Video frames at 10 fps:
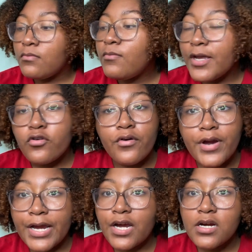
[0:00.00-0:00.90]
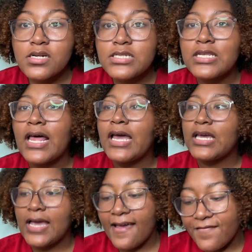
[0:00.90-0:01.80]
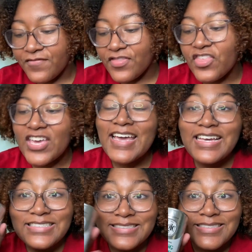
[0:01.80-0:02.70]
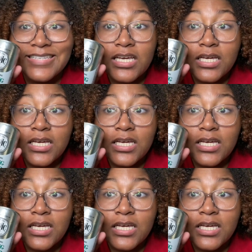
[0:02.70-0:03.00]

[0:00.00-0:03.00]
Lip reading: ingrown hairs, like, and this